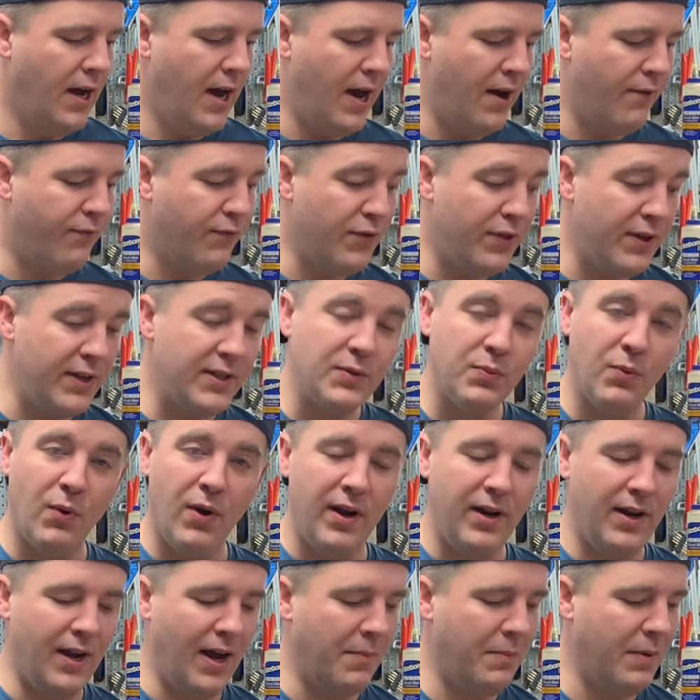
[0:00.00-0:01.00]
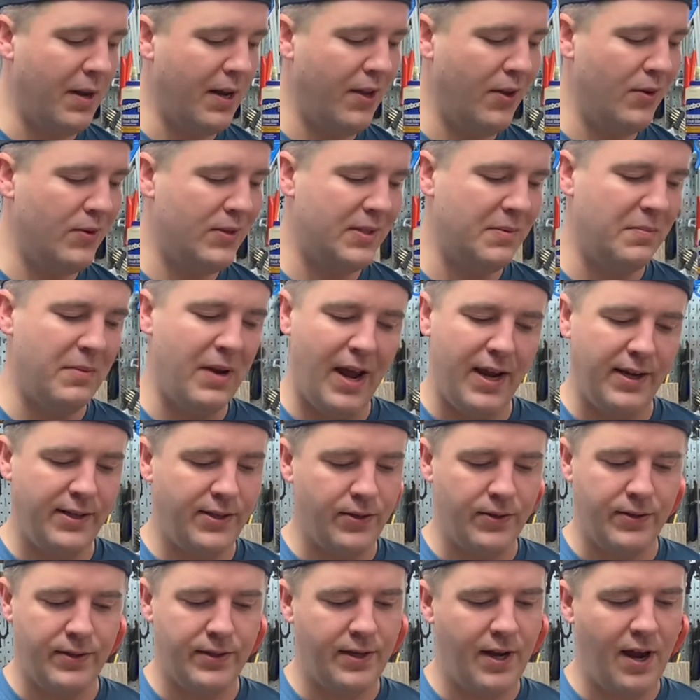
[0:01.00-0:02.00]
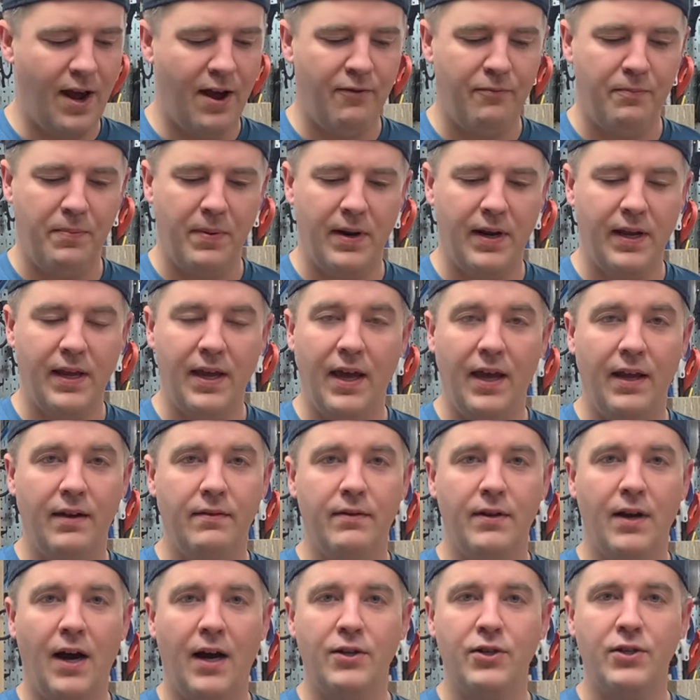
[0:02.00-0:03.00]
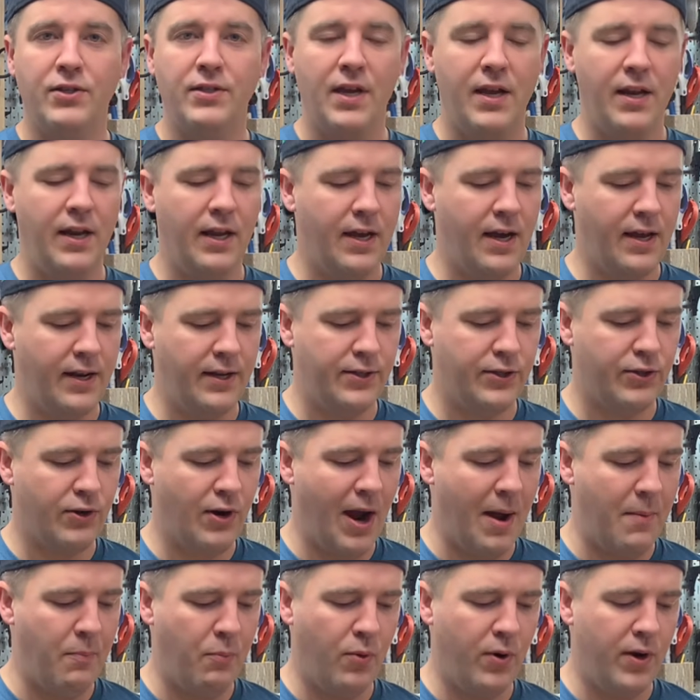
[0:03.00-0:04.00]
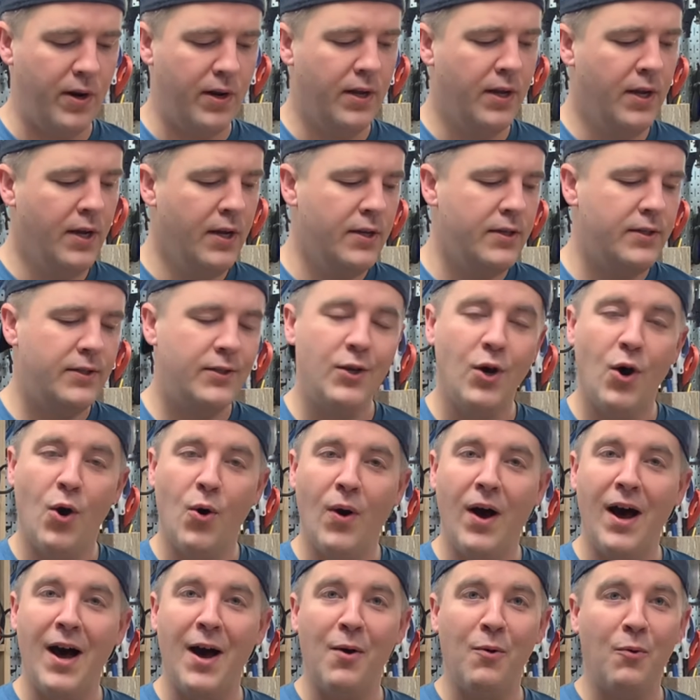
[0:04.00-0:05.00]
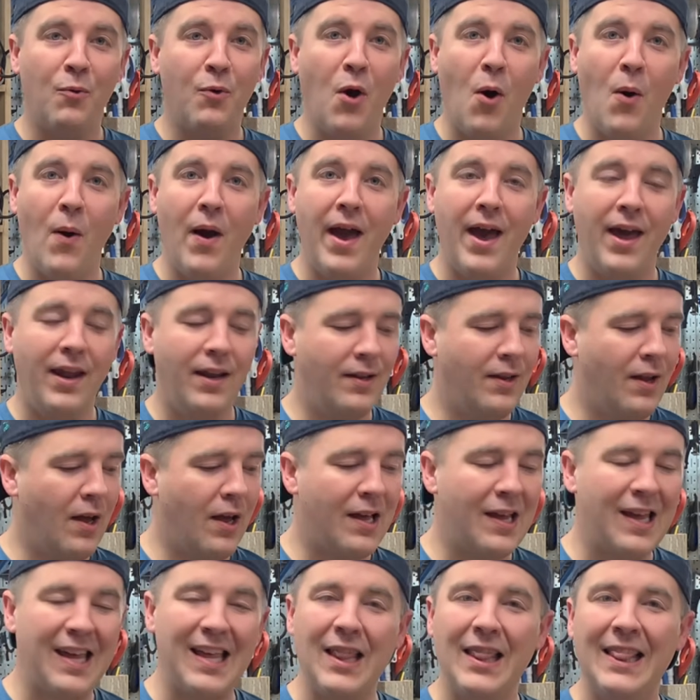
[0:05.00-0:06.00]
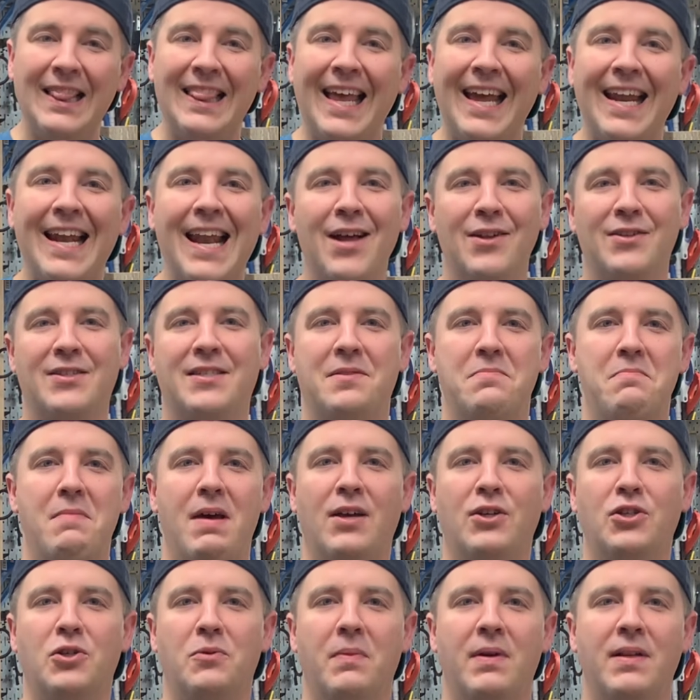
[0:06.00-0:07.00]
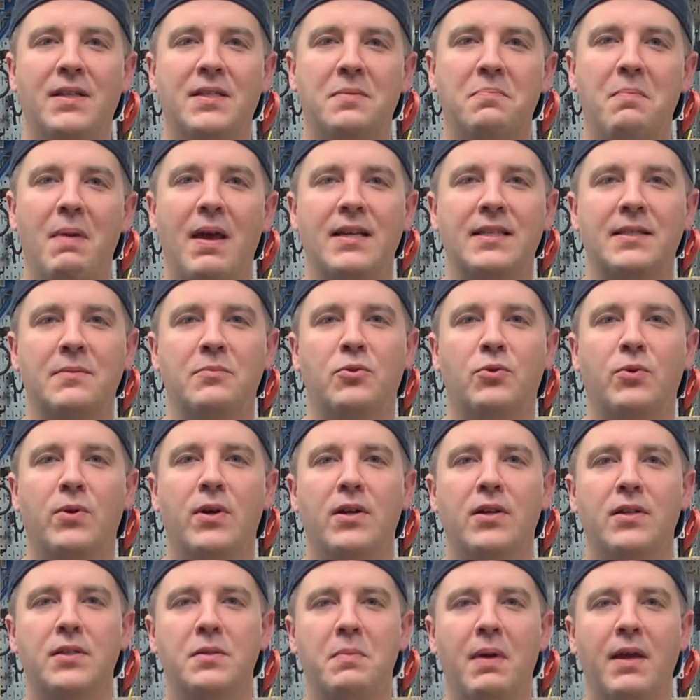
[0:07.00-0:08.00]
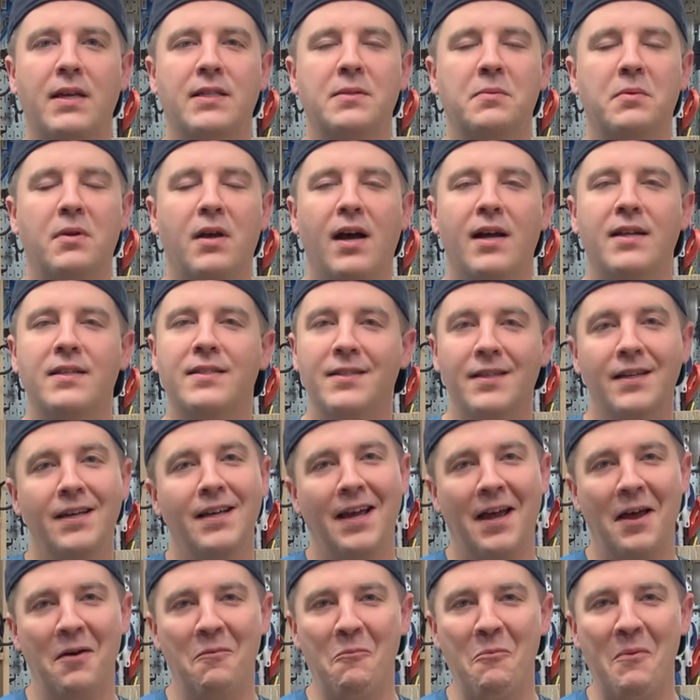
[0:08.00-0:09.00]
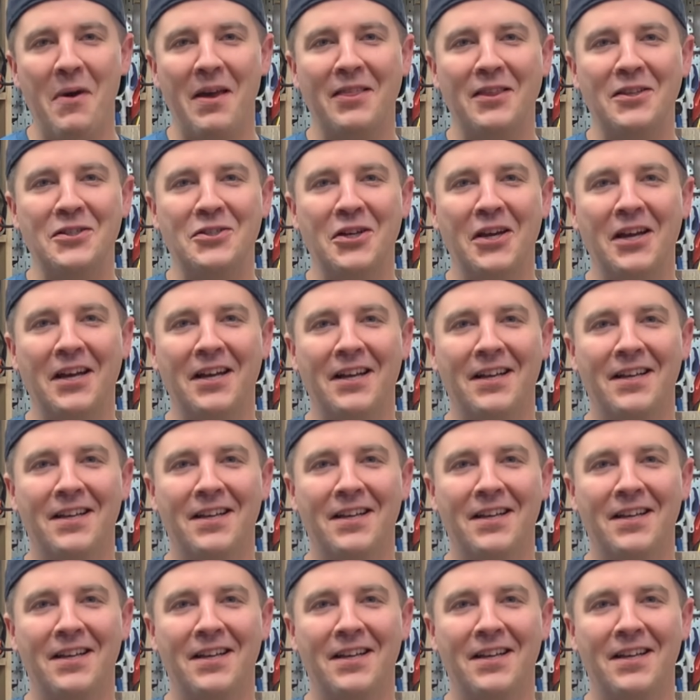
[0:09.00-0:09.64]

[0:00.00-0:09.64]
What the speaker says: For this one, I'm gonna use some nicer stuff, but again, just any kind of scrap wood. So go ahead, lay down some measurements, make some drills, make some cuts, and we'll make the jig.